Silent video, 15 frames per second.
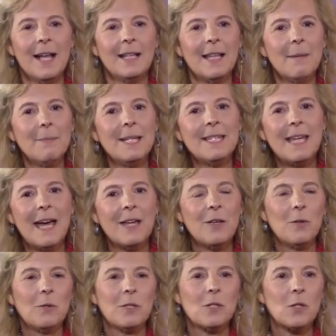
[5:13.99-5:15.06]
Let me tell
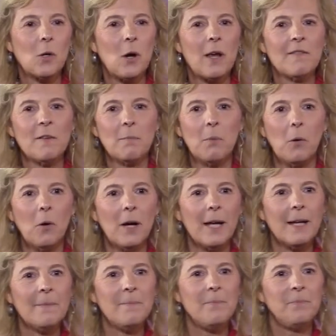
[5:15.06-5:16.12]
you a story of a
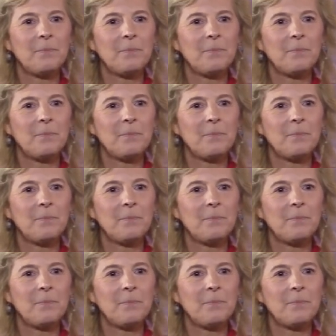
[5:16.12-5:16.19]
boy